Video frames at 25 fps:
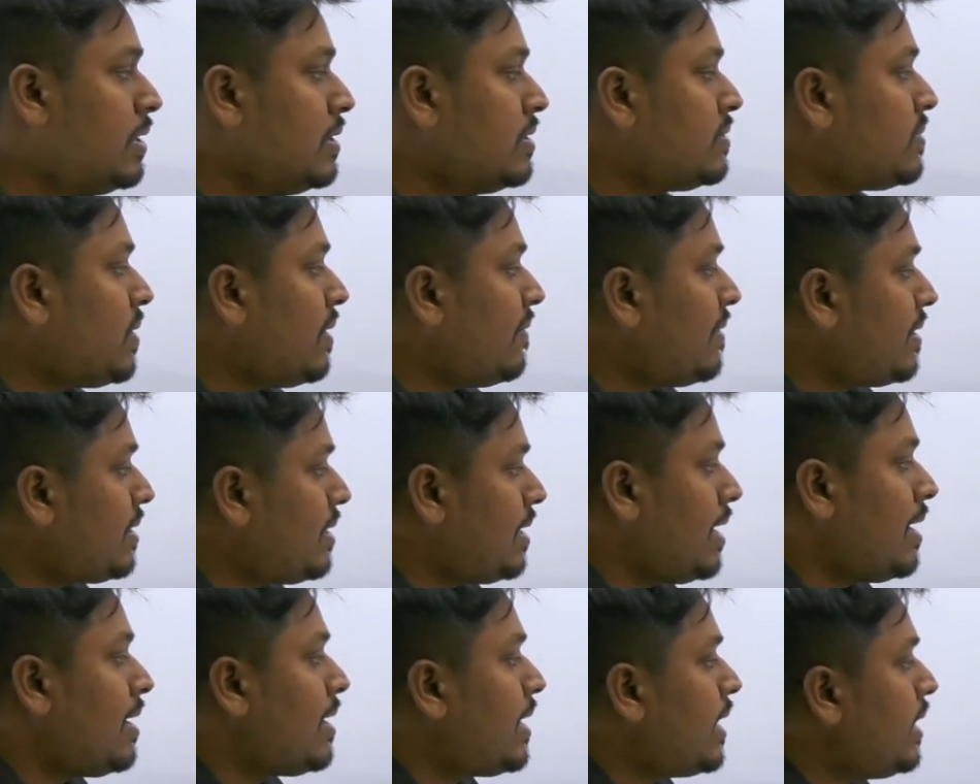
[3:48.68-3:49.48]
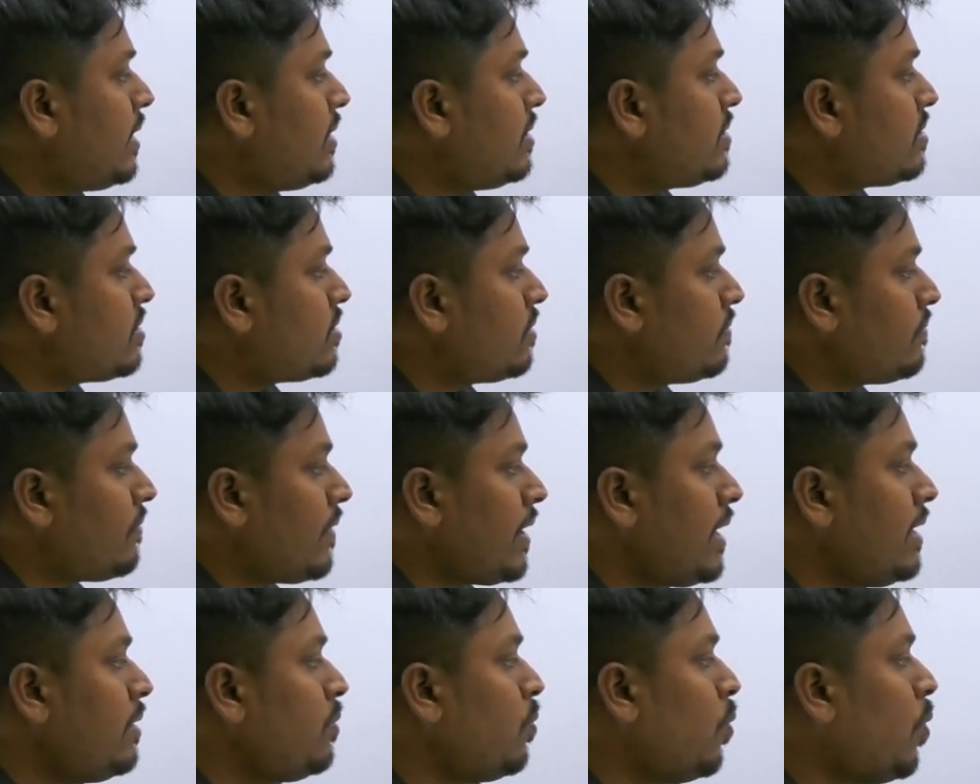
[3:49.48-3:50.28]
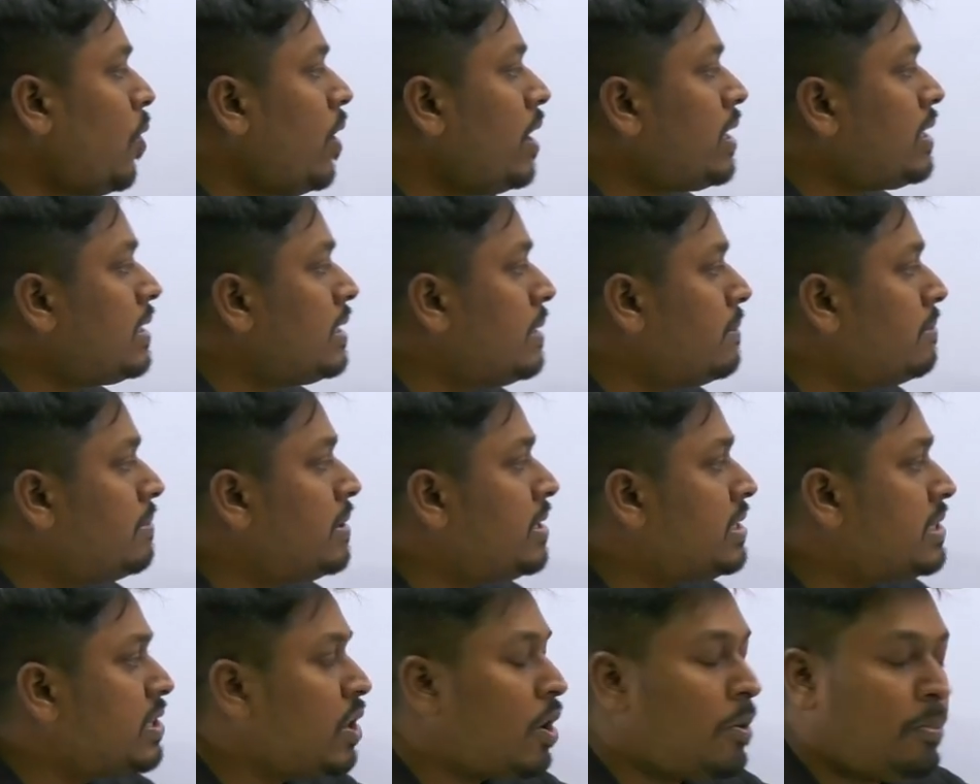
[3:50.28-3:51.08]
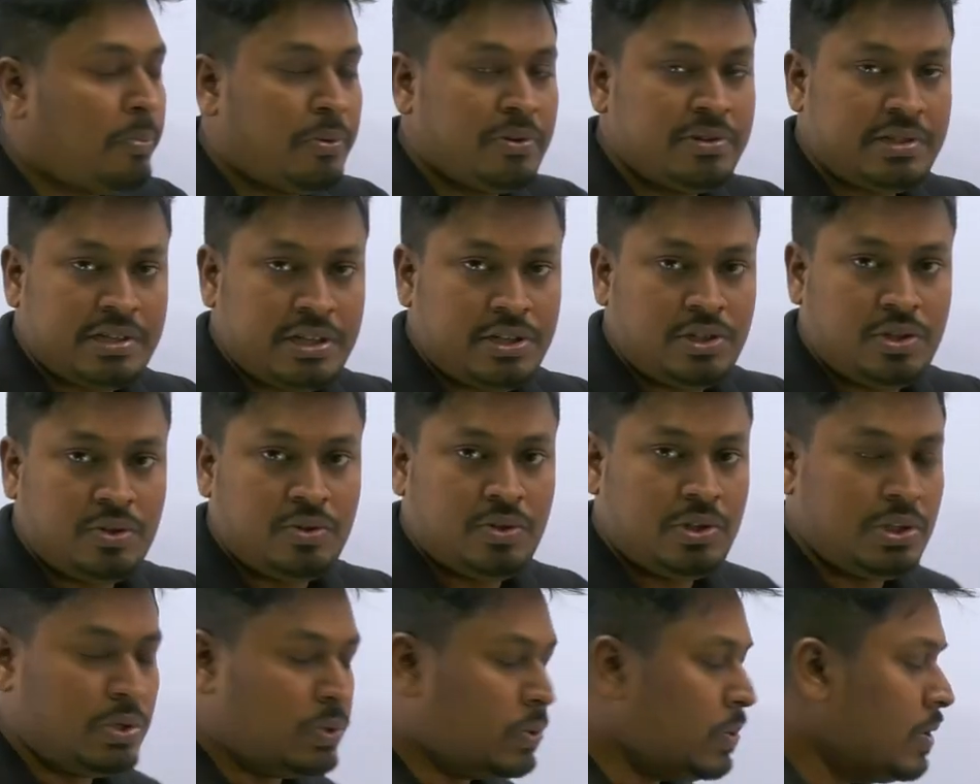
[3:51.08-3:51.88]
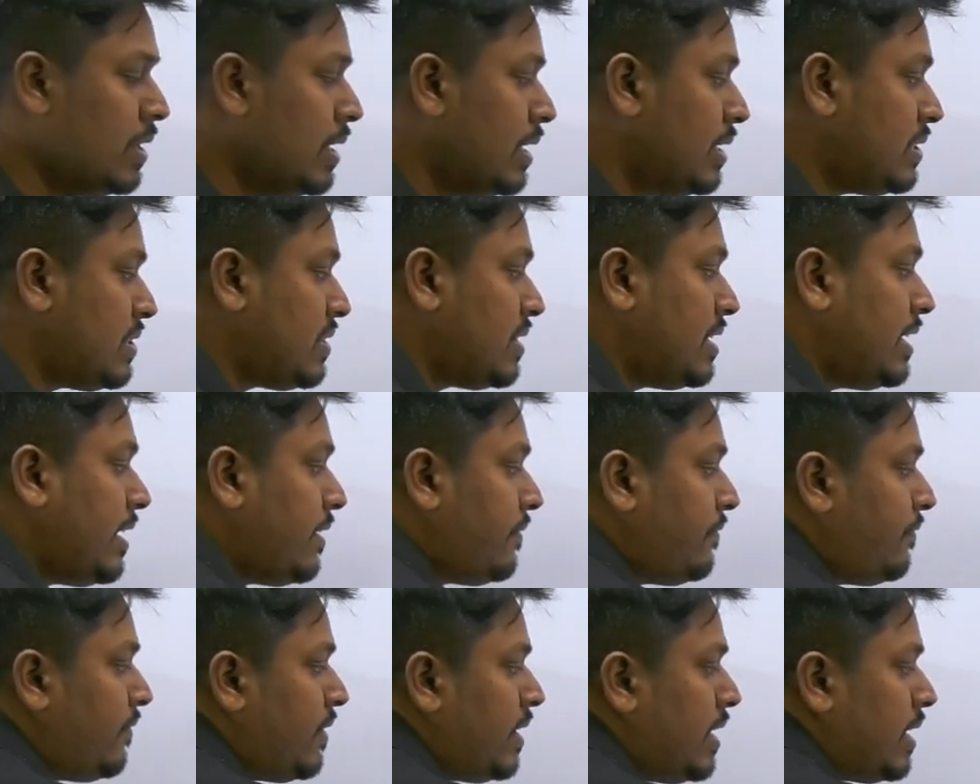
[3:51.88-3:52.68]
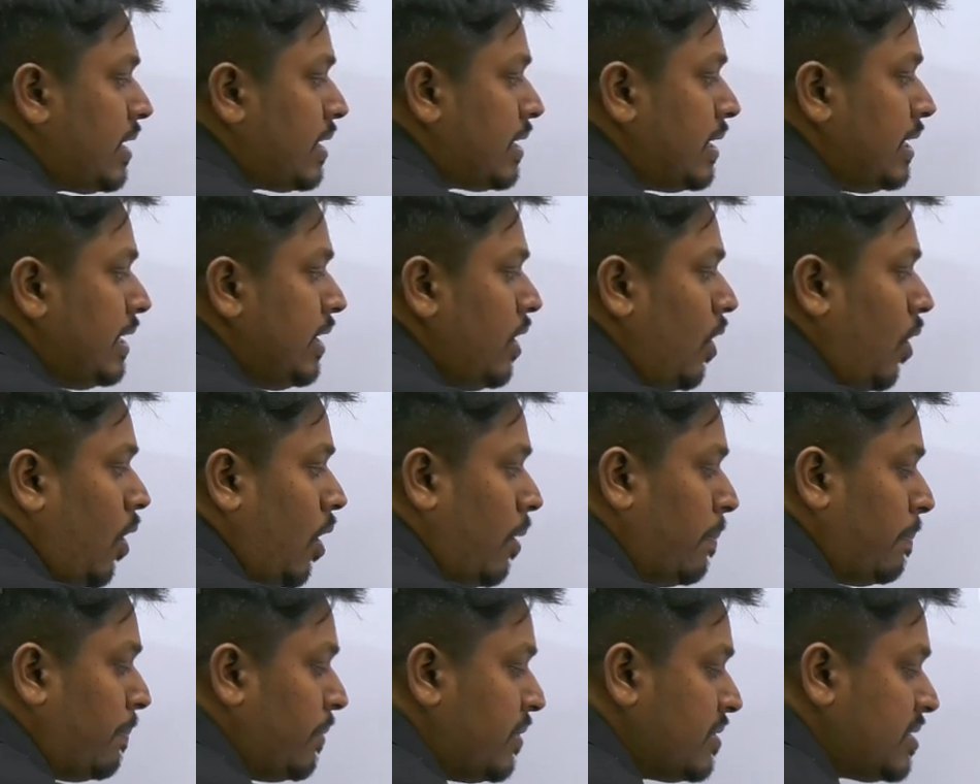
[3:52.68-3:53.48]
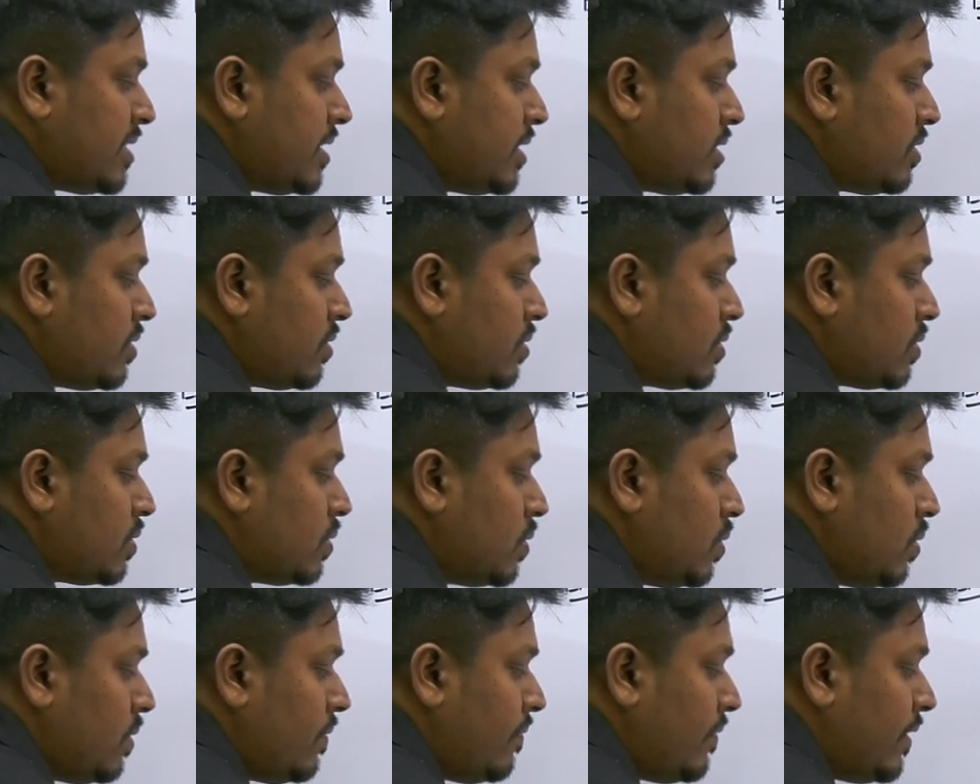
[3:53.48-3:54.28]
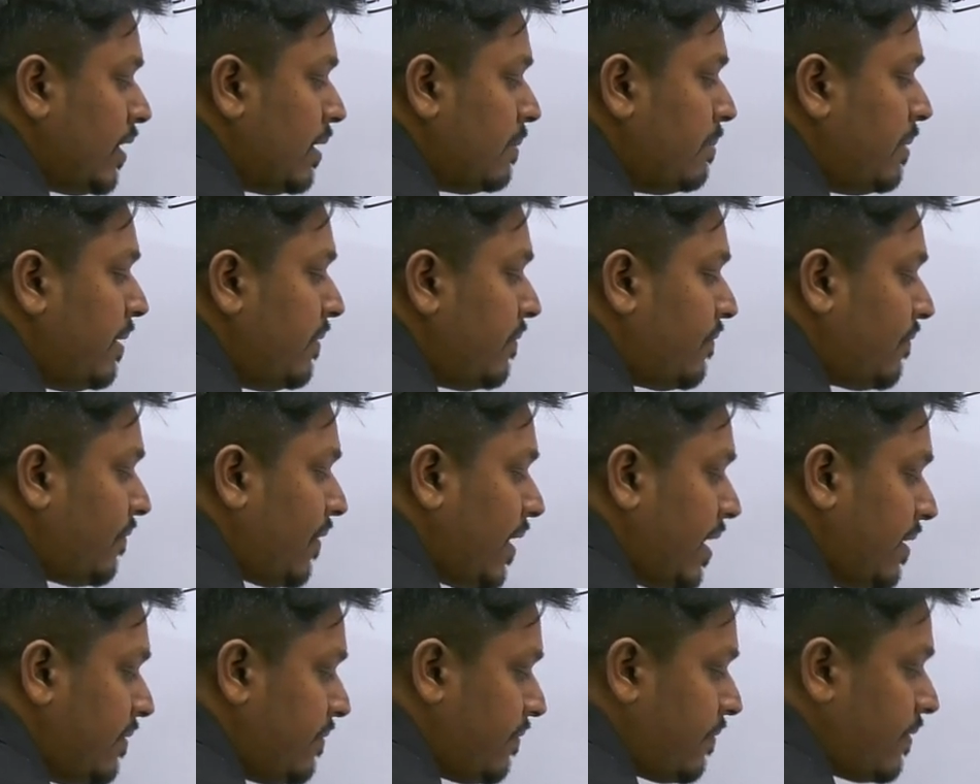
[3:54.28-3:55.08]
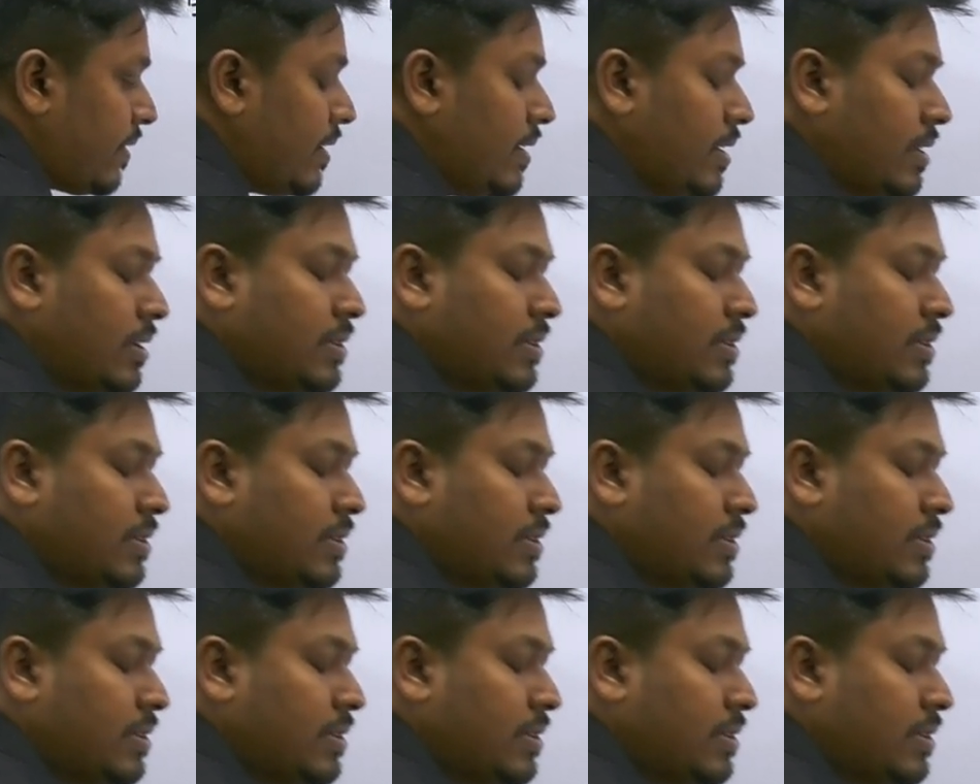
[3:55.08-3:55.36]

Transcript: So our target is to find what number is opposite to 2. So definitely opposite to 2 will be 5.